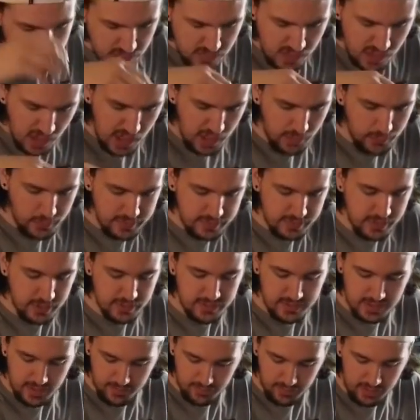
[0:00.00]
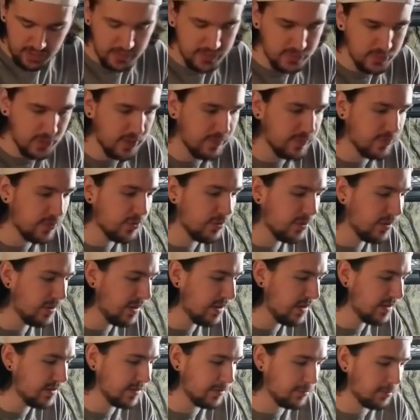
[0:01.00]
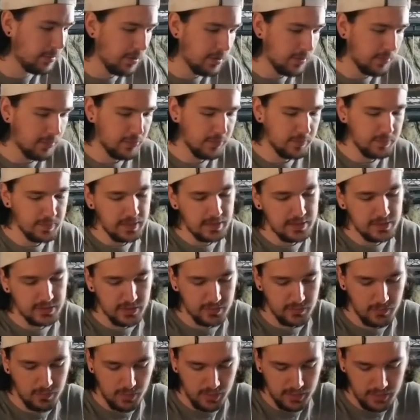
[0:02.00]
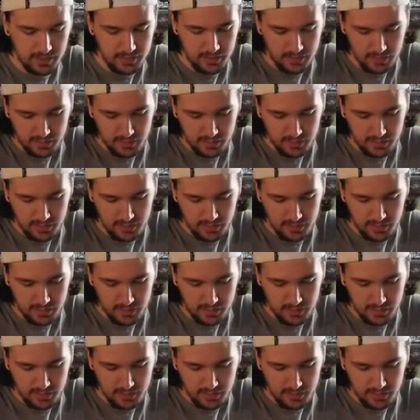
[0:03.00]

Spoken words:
And I want to start separating, so I have 2 of these. I want to put them each in one,